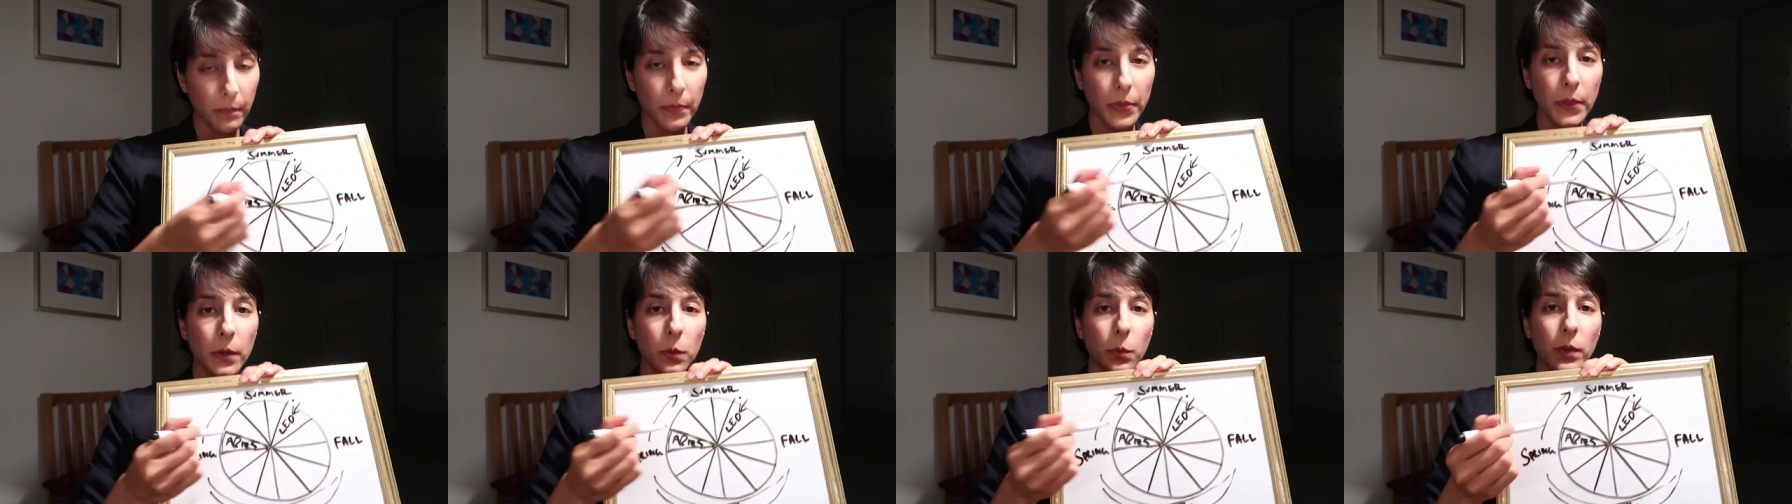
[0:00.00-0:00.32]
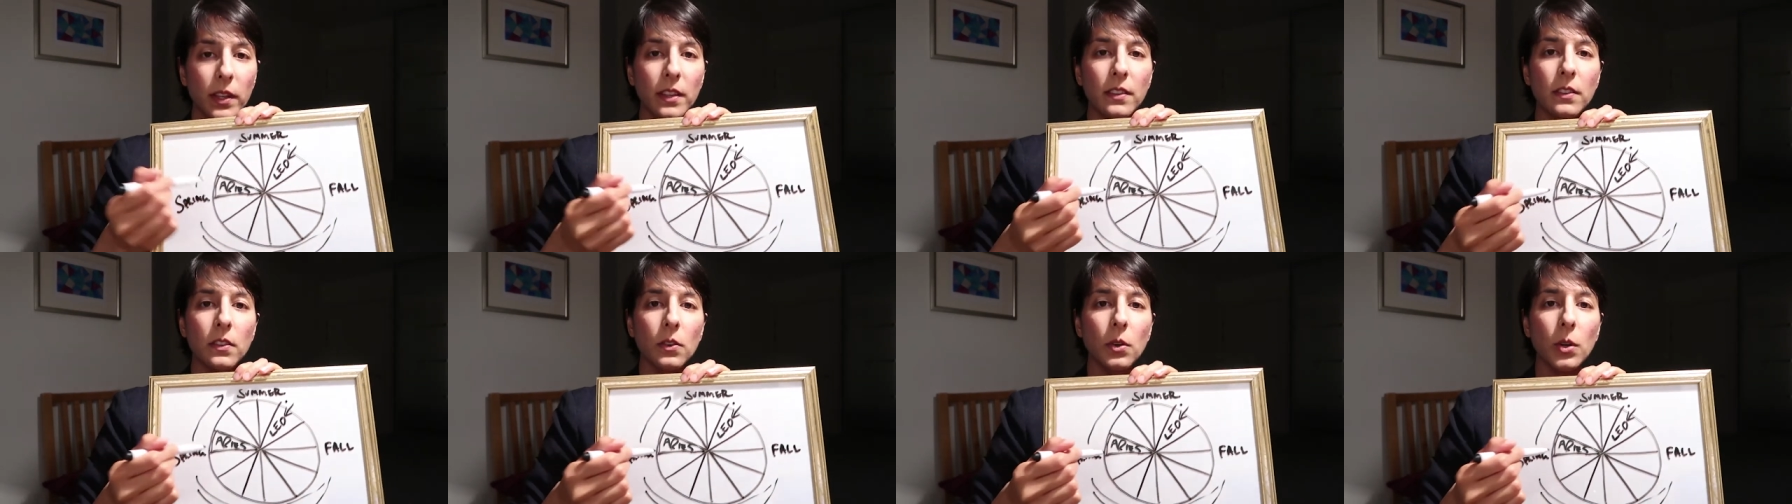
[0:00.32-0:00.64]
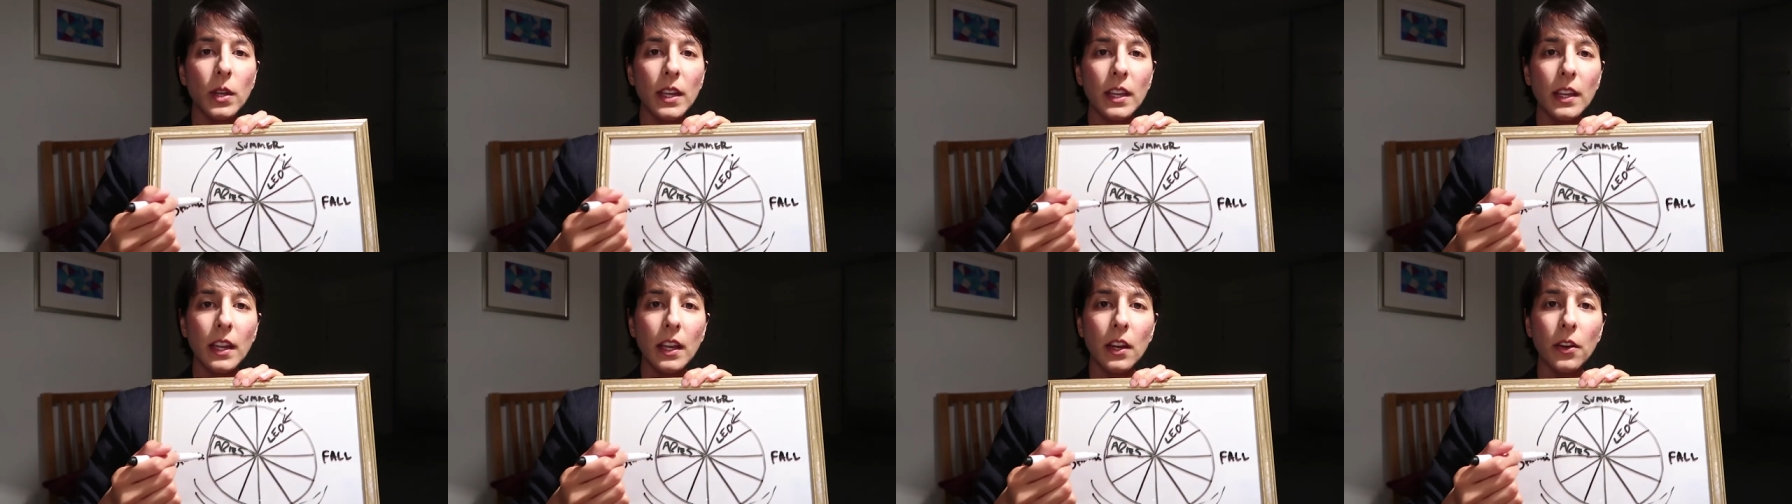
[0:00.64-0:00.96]
that we saw
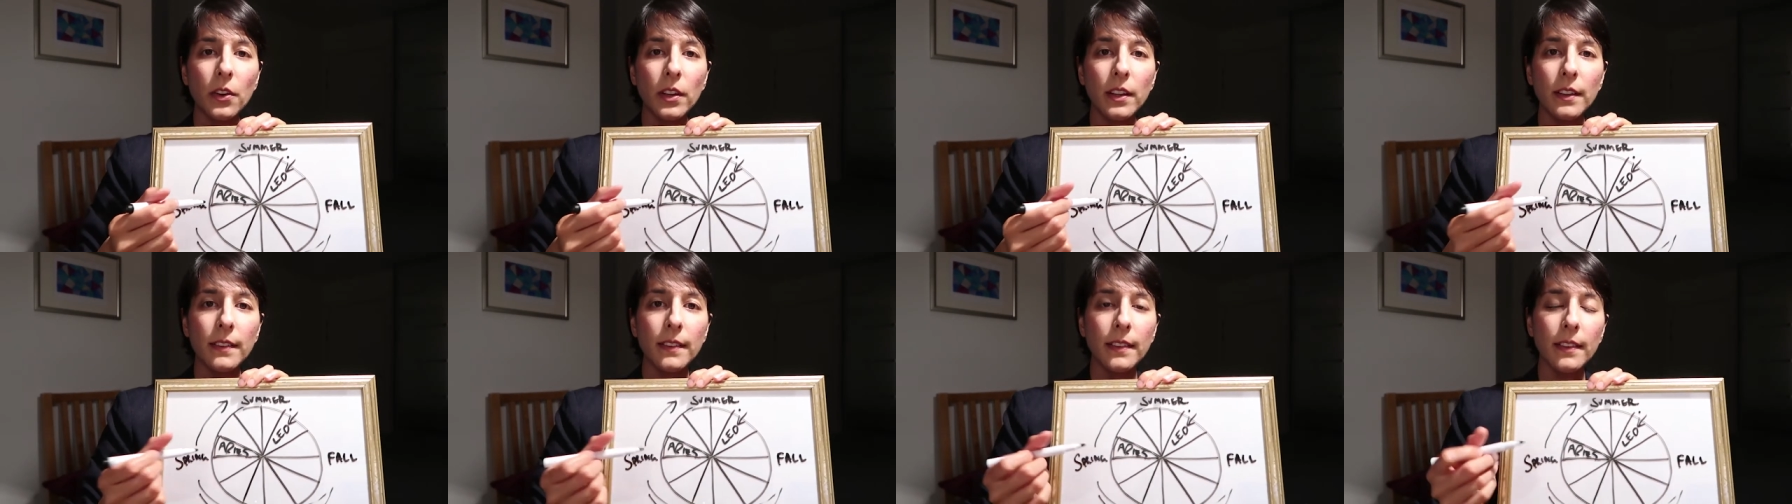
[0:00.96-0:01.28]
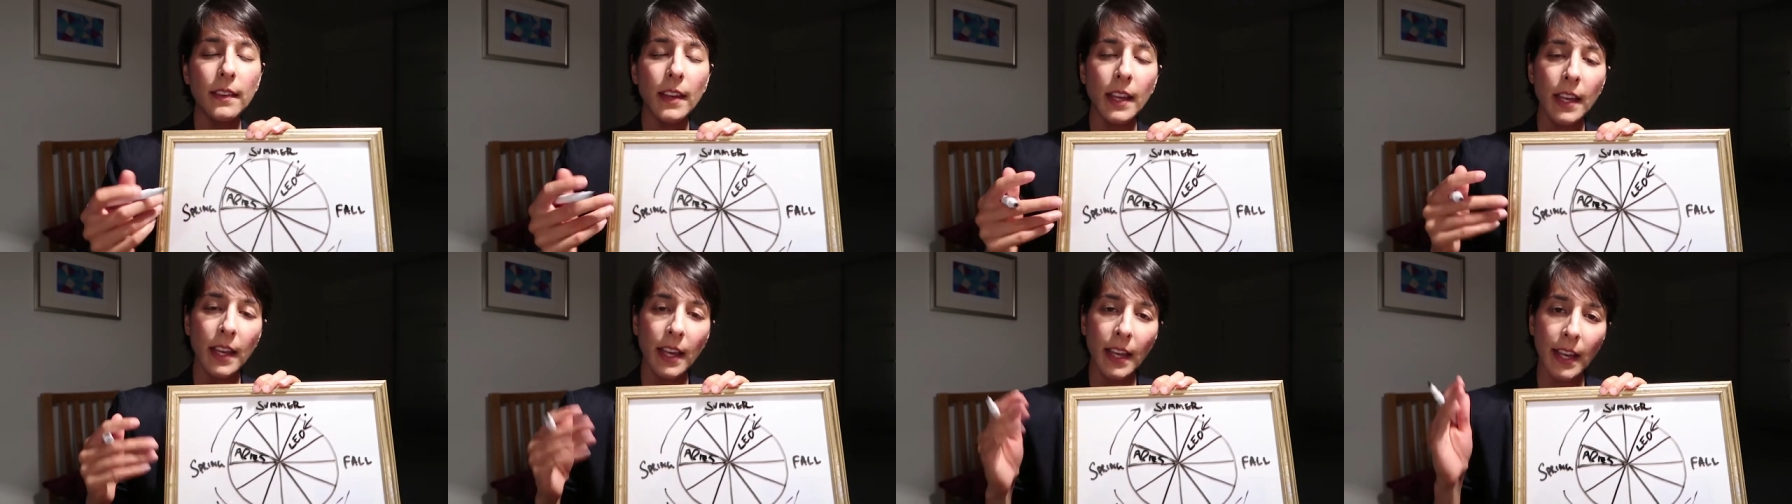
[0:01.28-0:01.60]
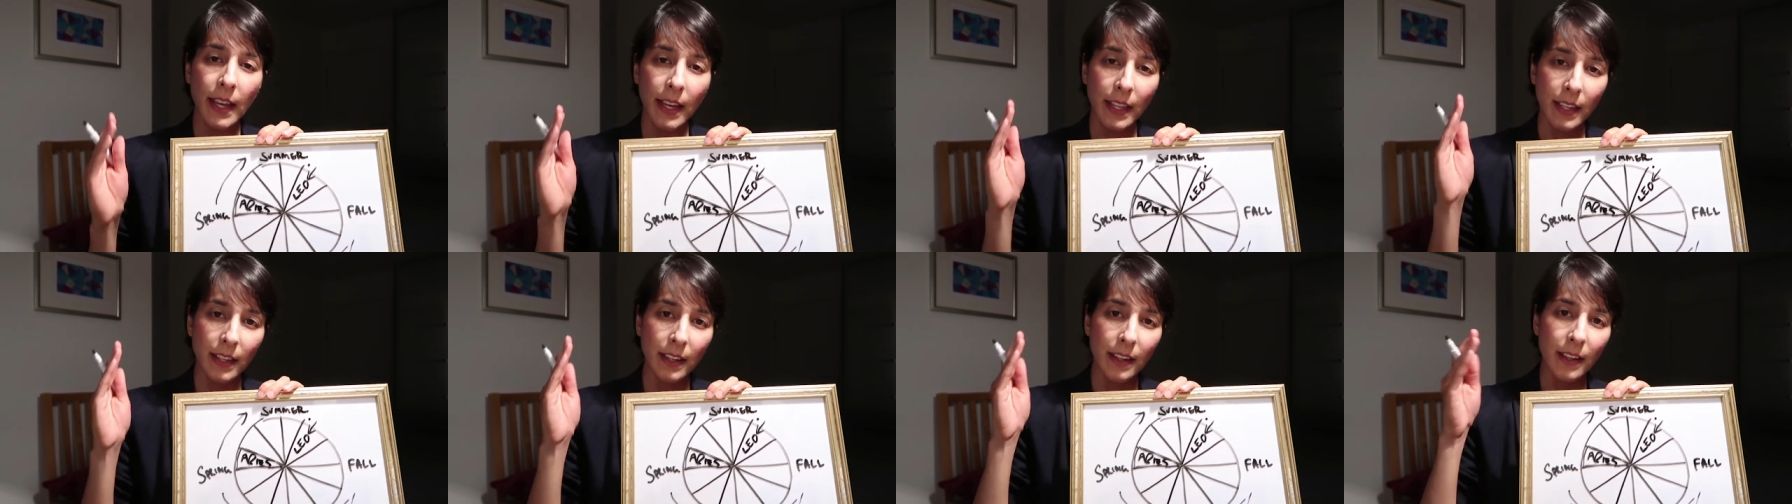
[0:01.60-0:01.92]
in Aries?
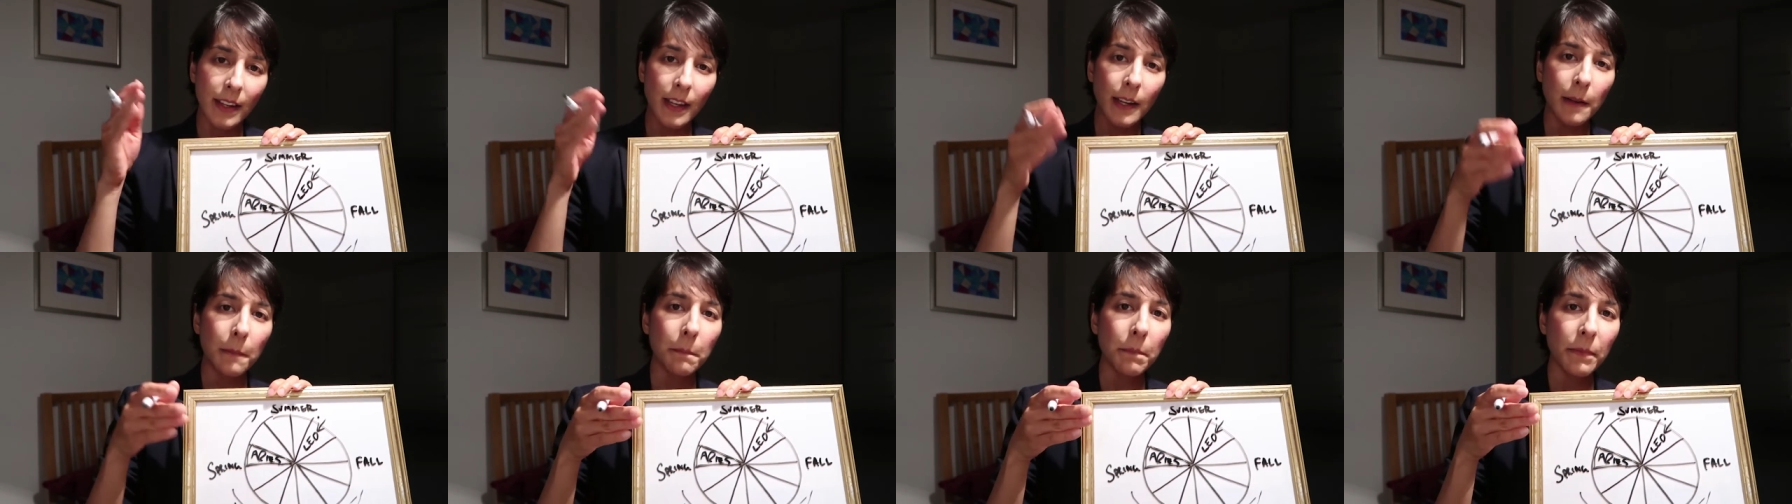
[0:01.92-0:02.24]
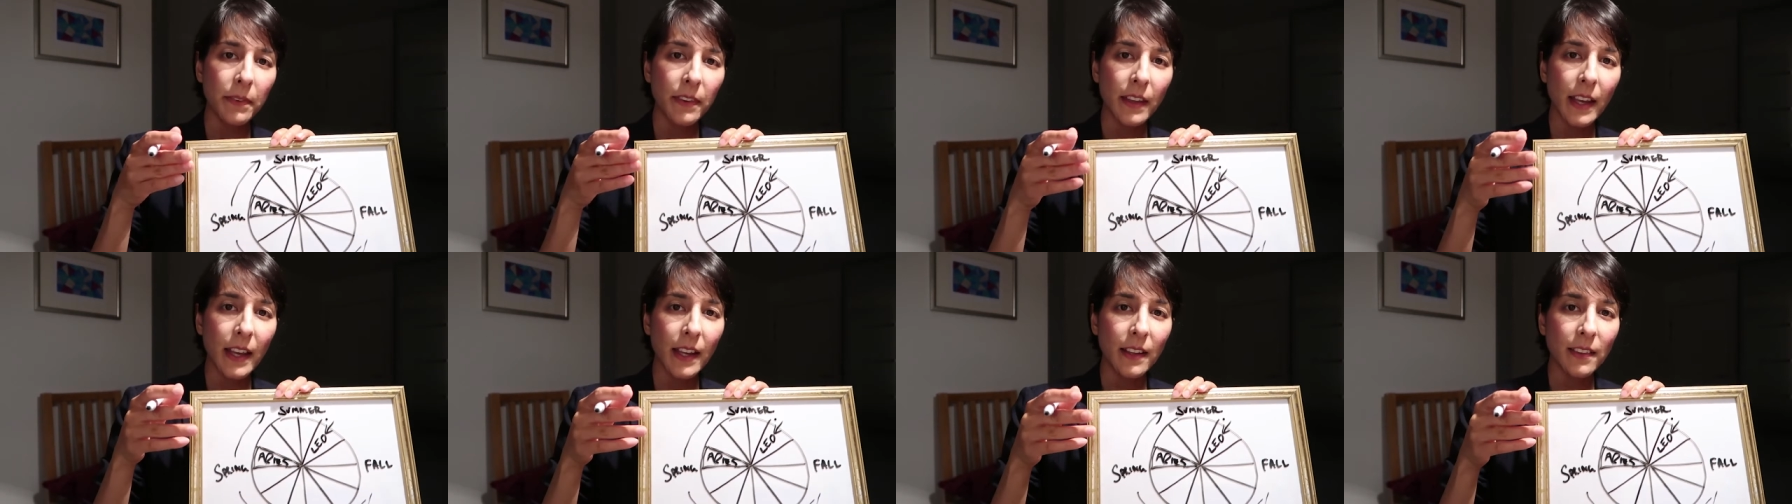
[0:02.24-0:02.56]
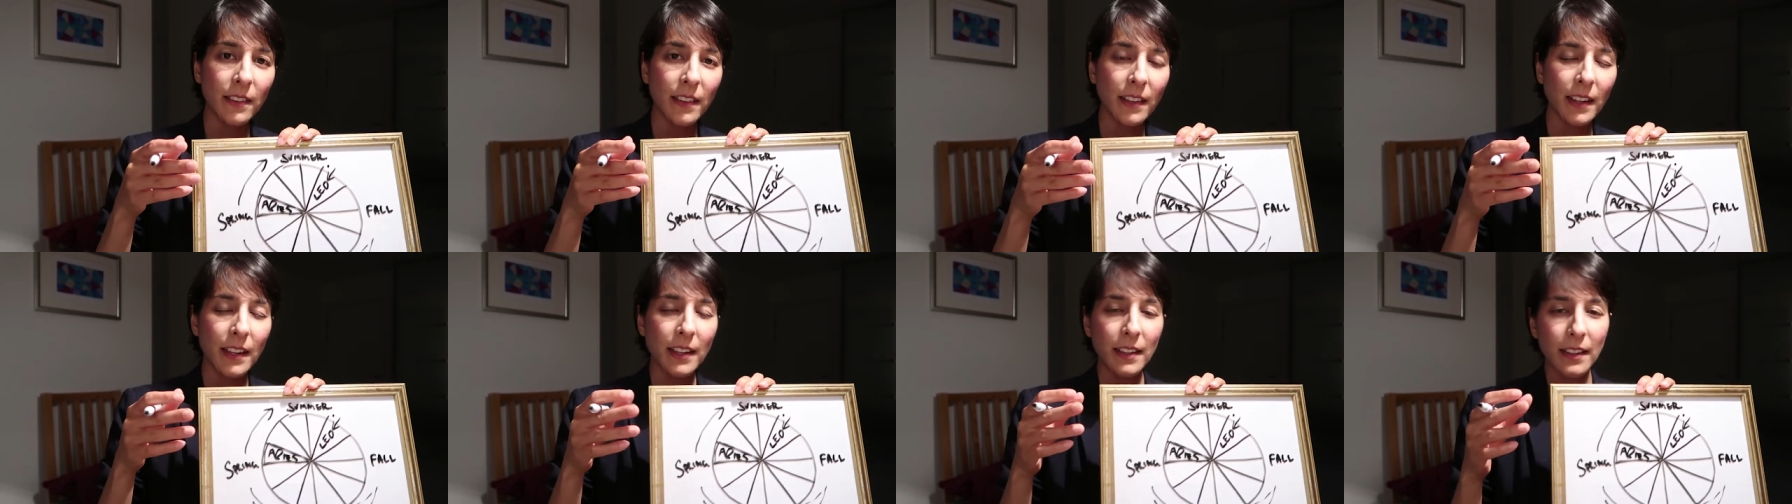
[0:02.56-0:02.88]
And he comes
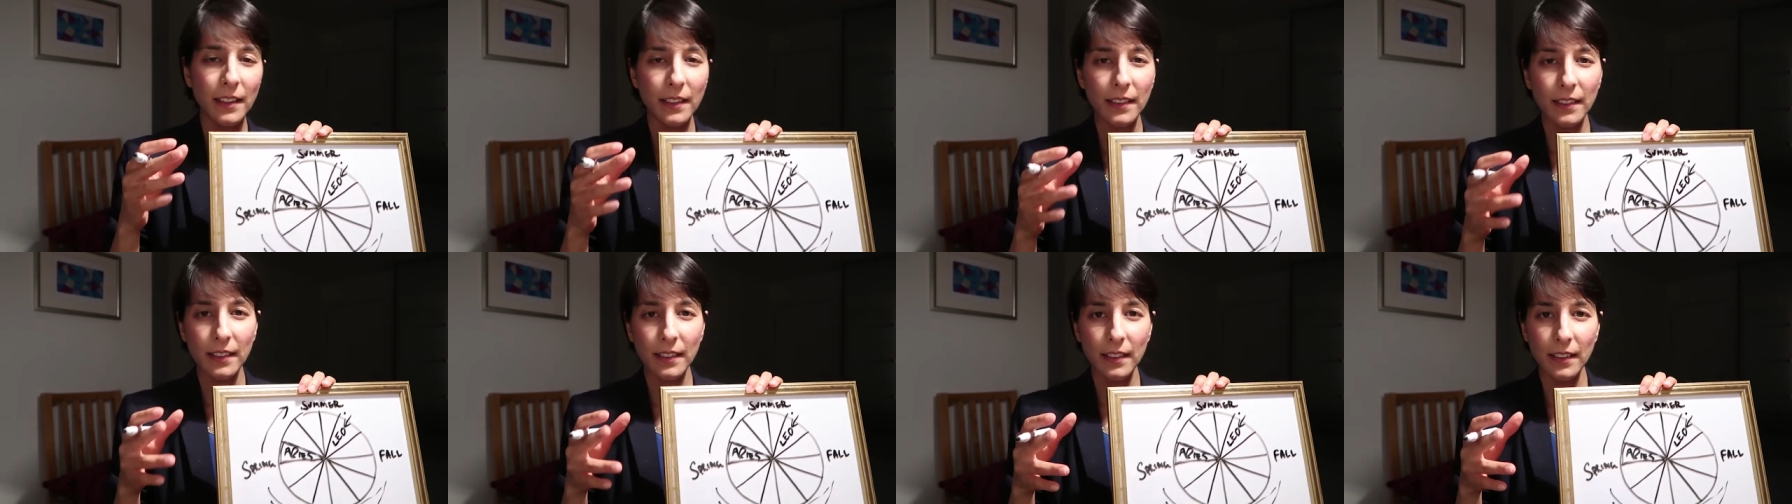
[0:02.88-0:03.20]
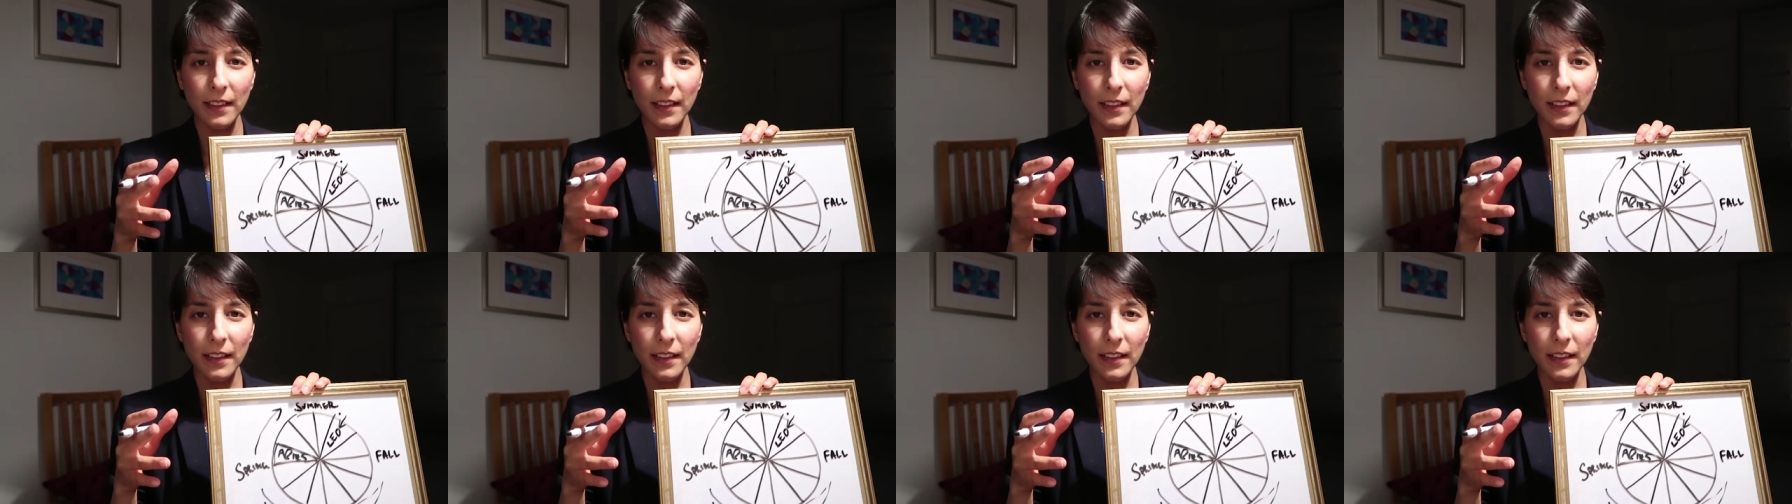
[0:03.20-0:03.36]
out and he's